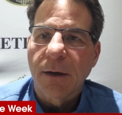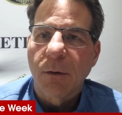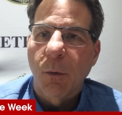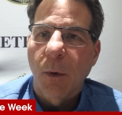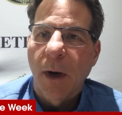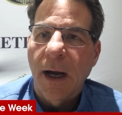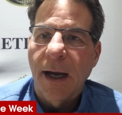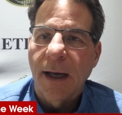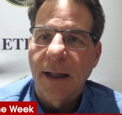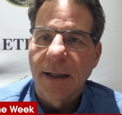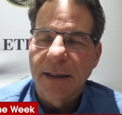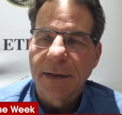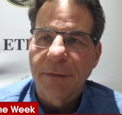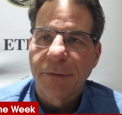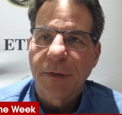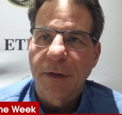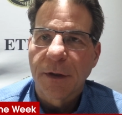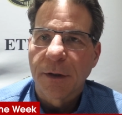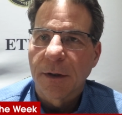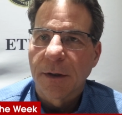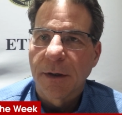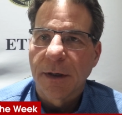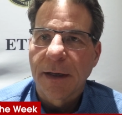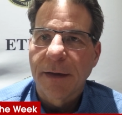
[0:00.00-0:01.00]
Well, if
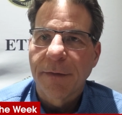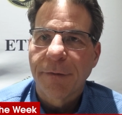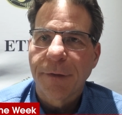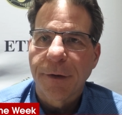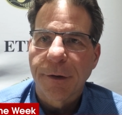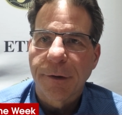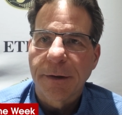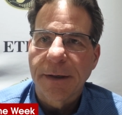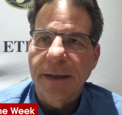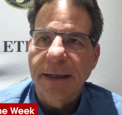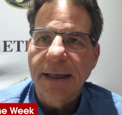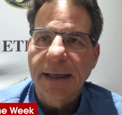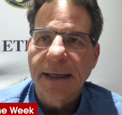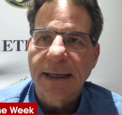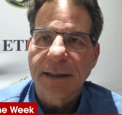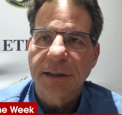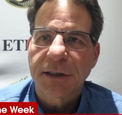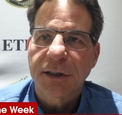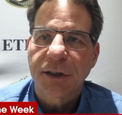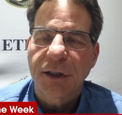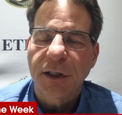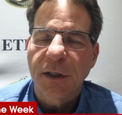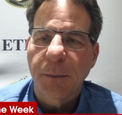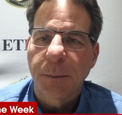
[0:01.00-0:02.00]
you're an
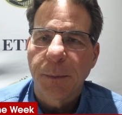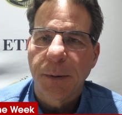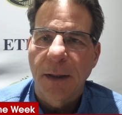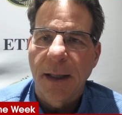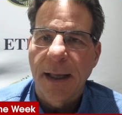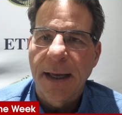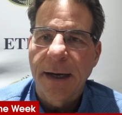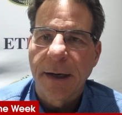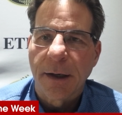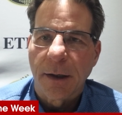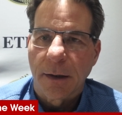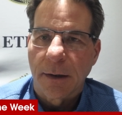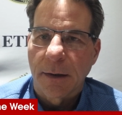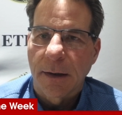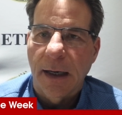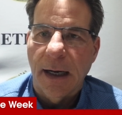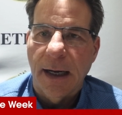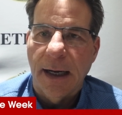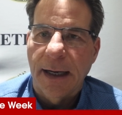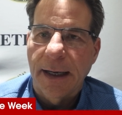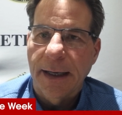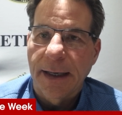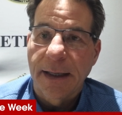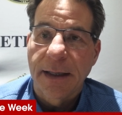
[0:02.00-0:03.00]
ESG player
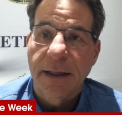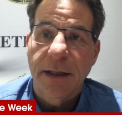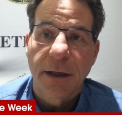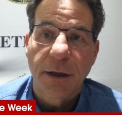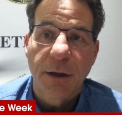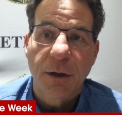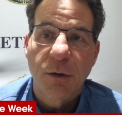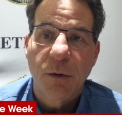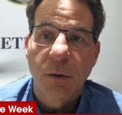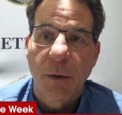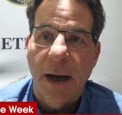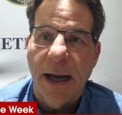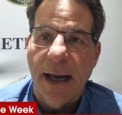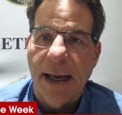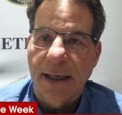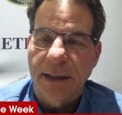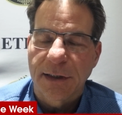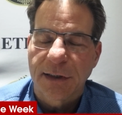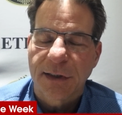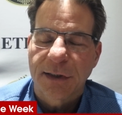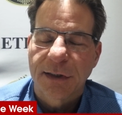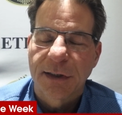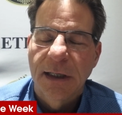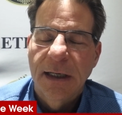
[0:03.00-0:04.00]
in the
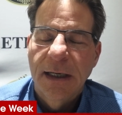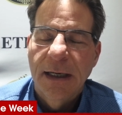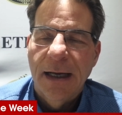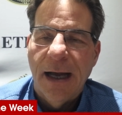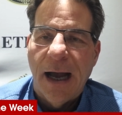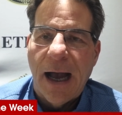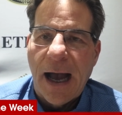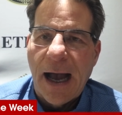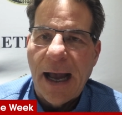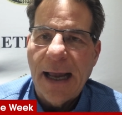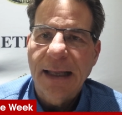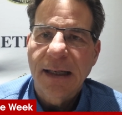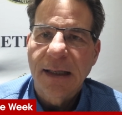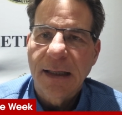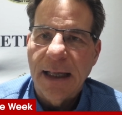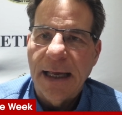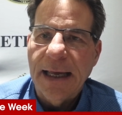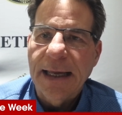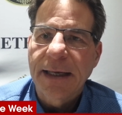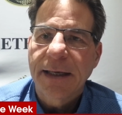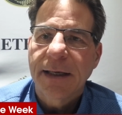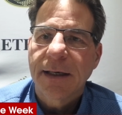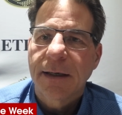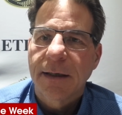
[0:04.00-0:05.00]
US, I
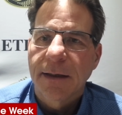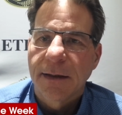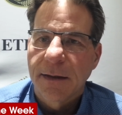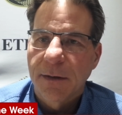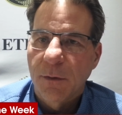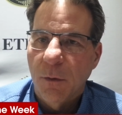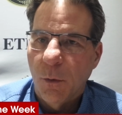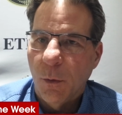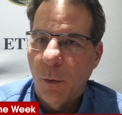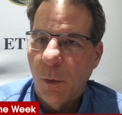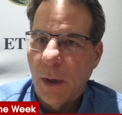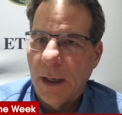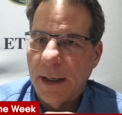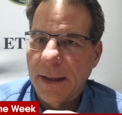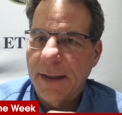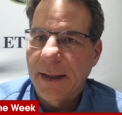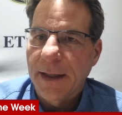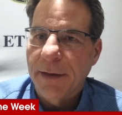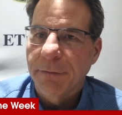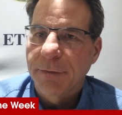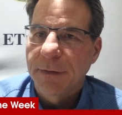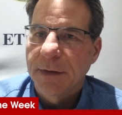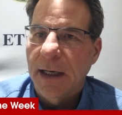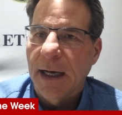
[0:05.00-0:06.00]
like what
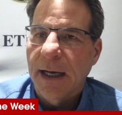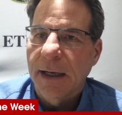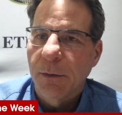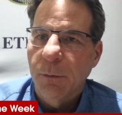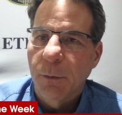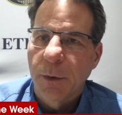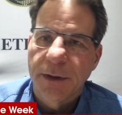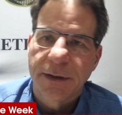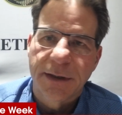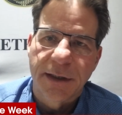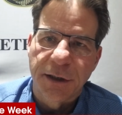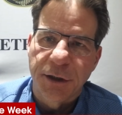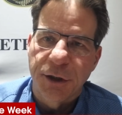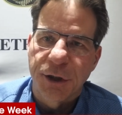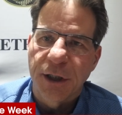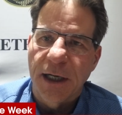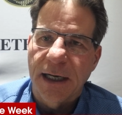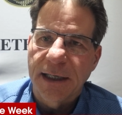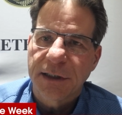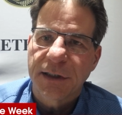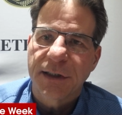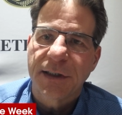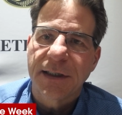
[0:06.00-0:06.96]
they've done with the JUST